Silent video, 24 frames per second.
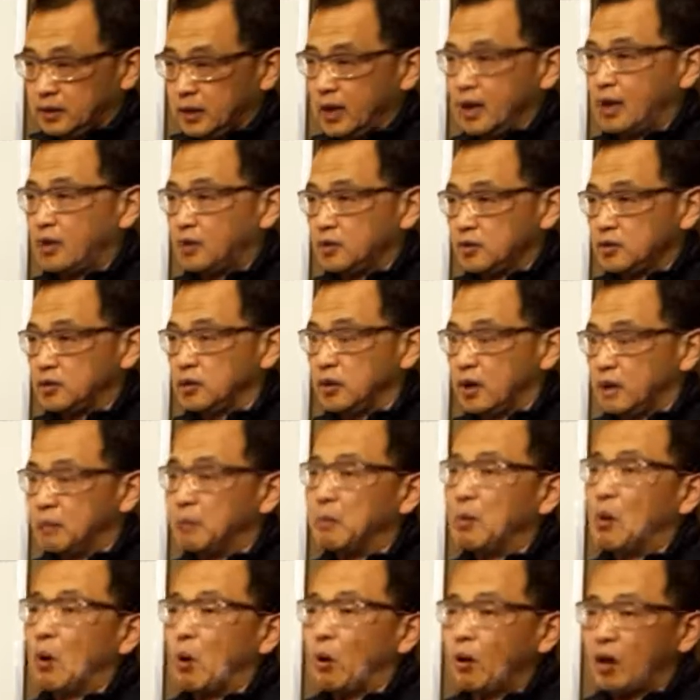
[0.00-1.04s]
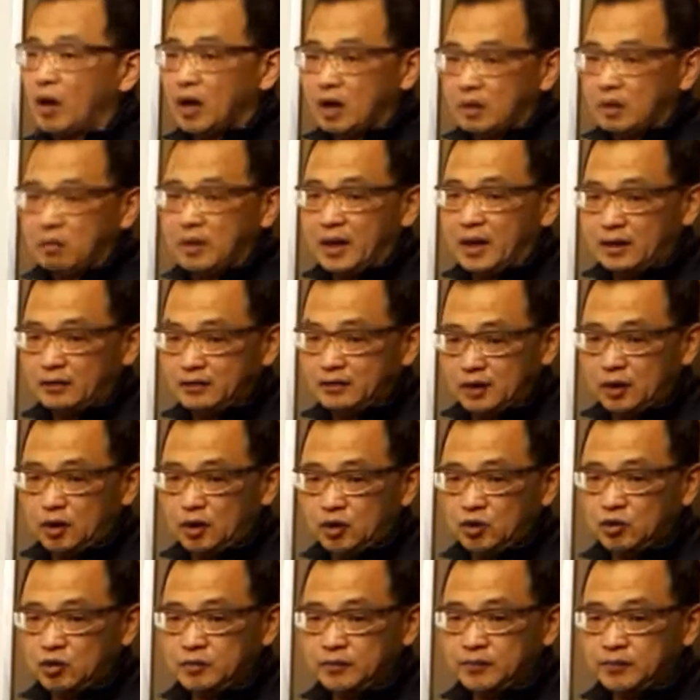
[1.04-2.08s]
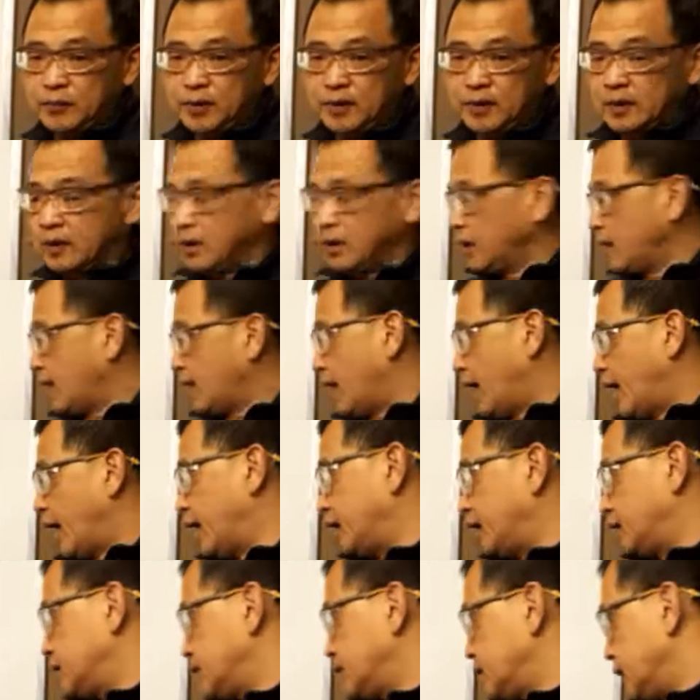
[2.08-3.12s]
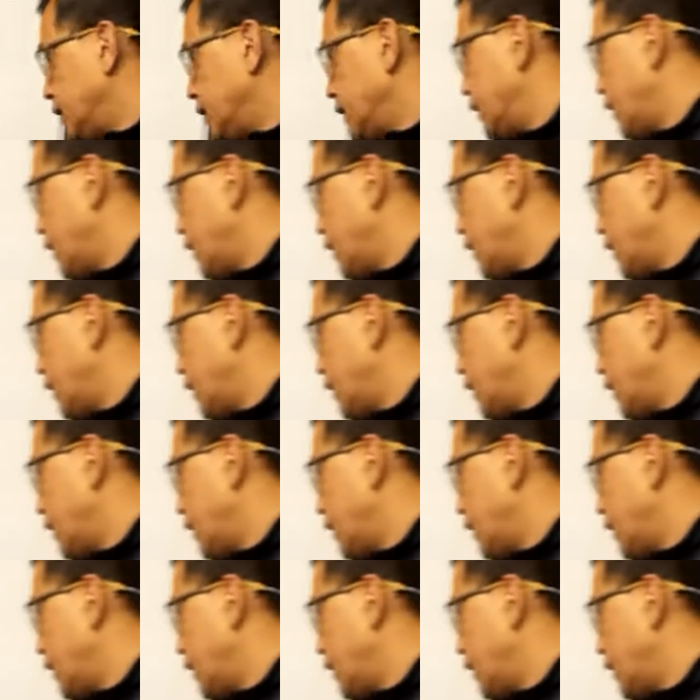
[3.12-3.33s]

tell you more about the home. And